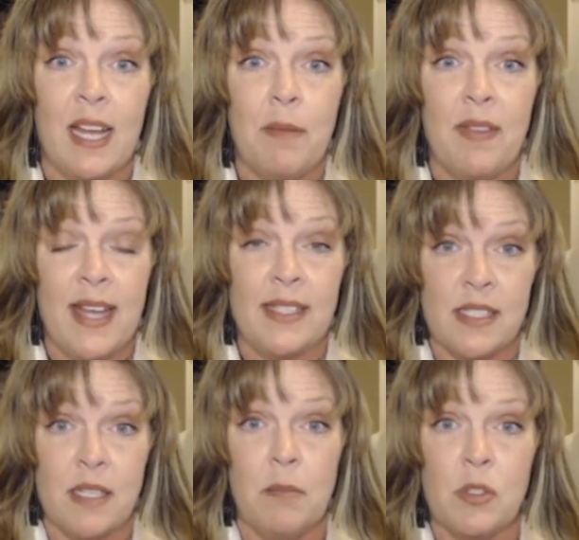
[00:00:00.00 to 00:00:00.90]
I mean, that's
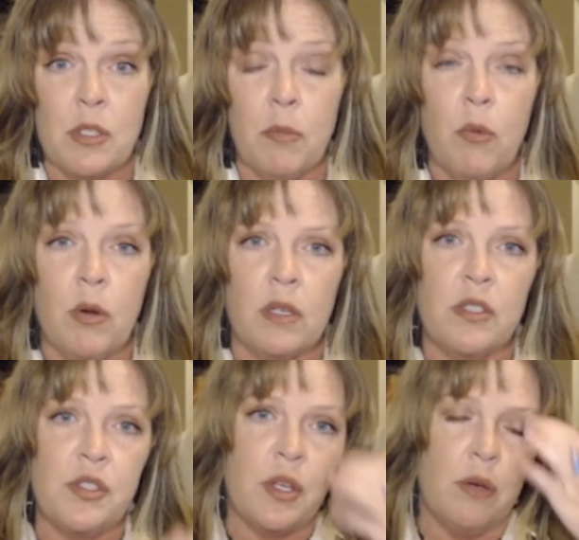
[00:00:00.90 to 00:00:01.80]
the most important.
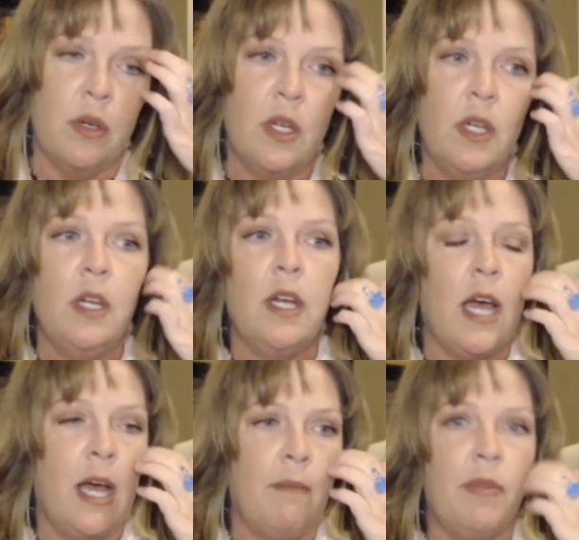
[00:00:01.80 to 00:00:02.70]
So
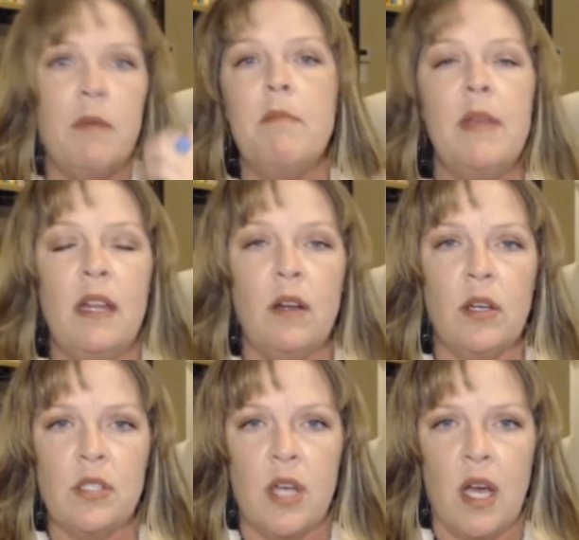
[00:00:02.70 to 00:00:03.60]
the men are
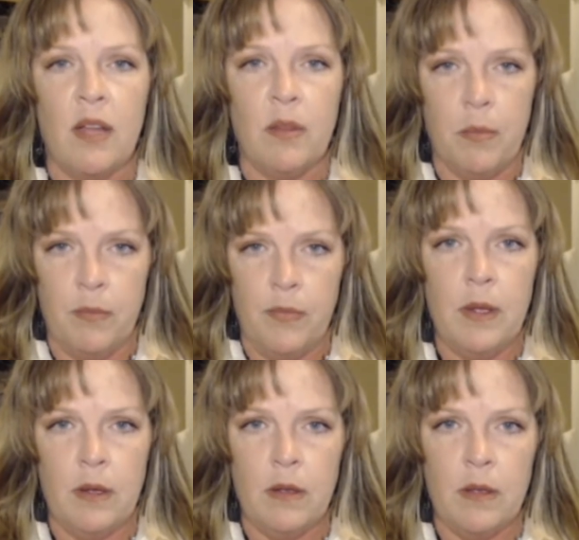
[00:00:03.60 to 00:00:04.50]
taught,
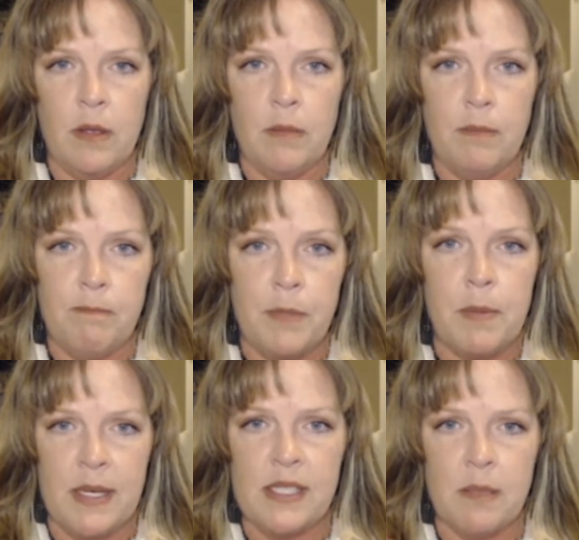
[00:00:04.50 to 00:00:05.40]
the
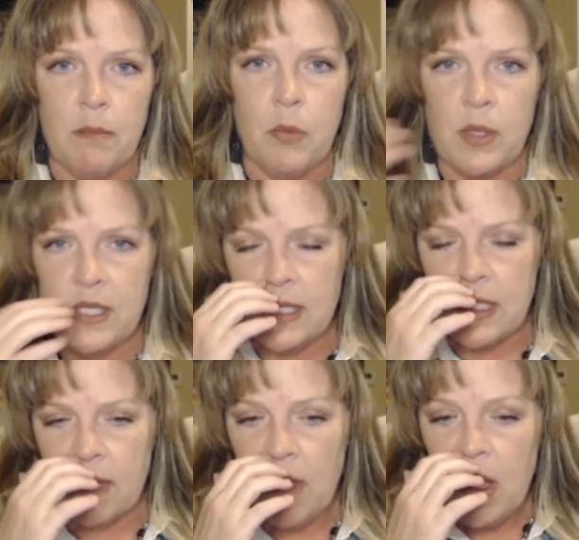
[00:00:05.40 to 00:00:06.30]
pubescent boys and
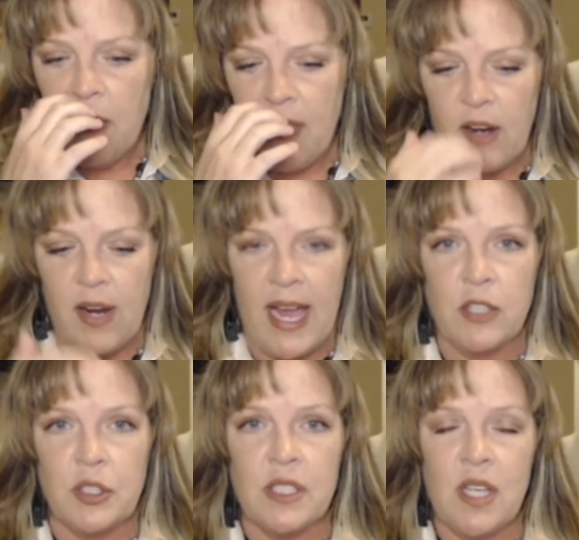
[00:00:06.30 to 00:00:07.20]
stuff, they are
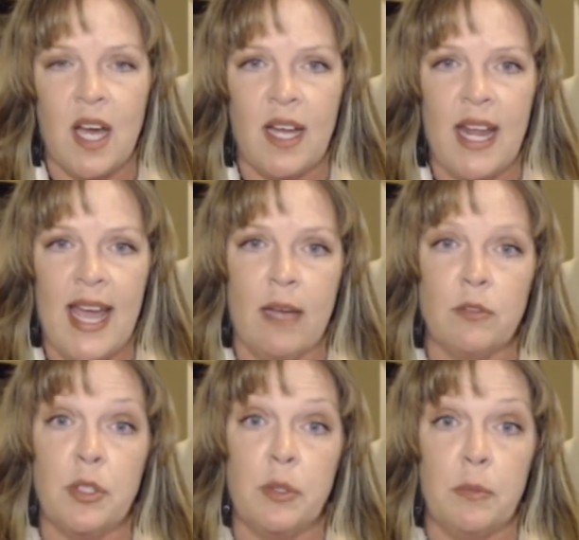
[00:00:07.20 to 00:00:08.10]
actually taught how
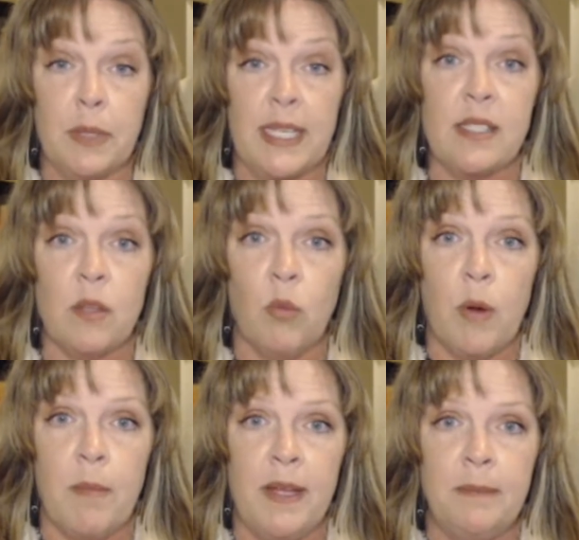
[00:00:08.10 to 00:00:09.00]
to please a
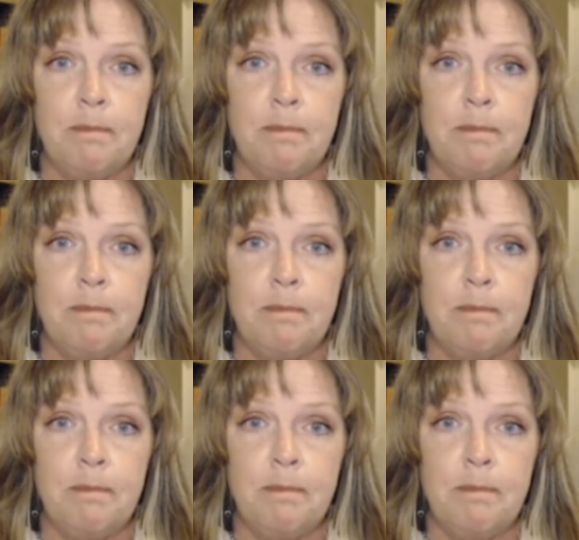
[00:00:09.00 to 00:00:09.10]
woman.